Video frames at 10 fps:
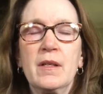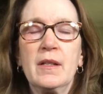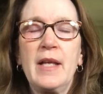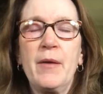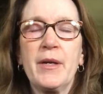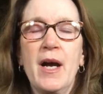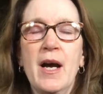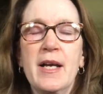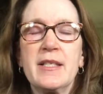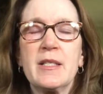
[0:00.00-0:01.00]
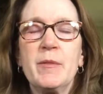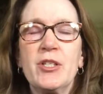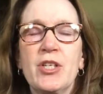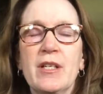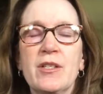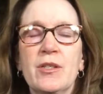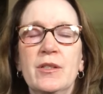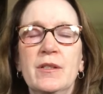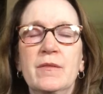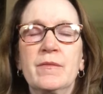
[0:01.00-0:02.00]
Allowing eyes to be
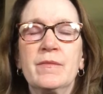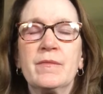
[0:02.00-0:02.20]
gentle.